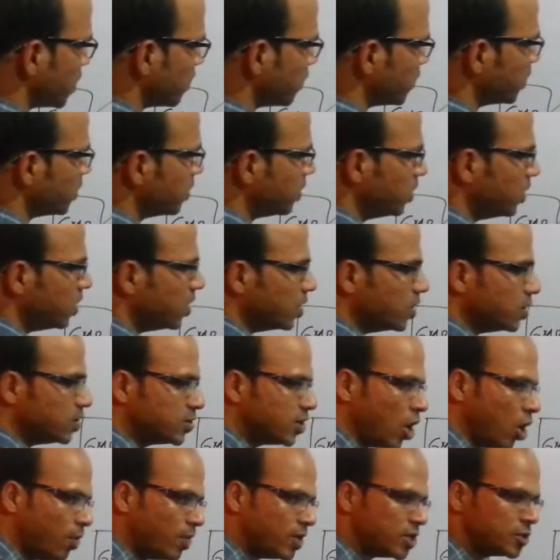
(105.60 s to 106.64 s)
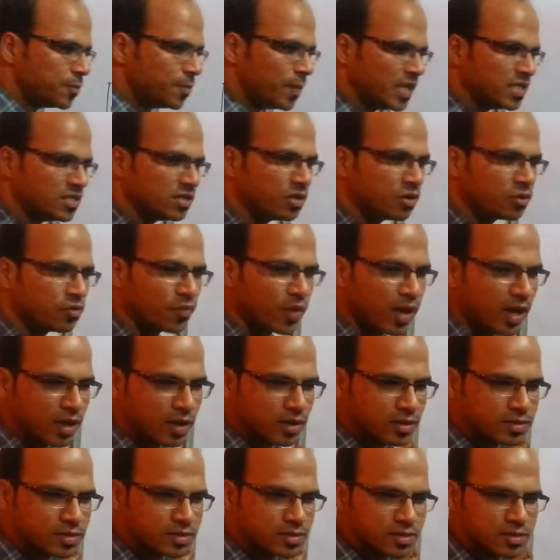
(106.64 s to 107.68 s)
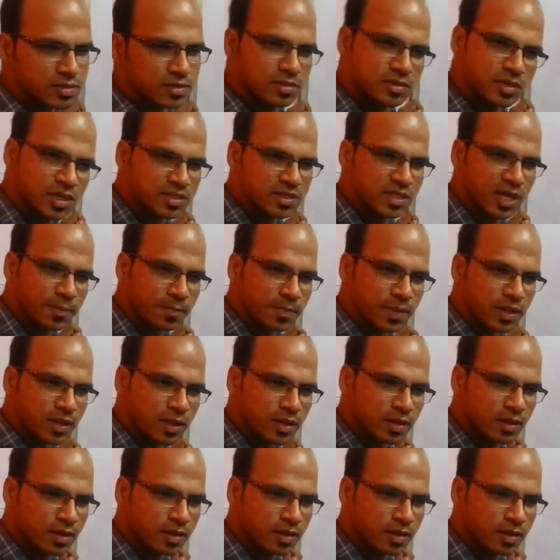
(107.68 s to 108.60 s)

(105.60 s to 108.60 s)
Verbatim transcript: server so how much space it requires 6 mb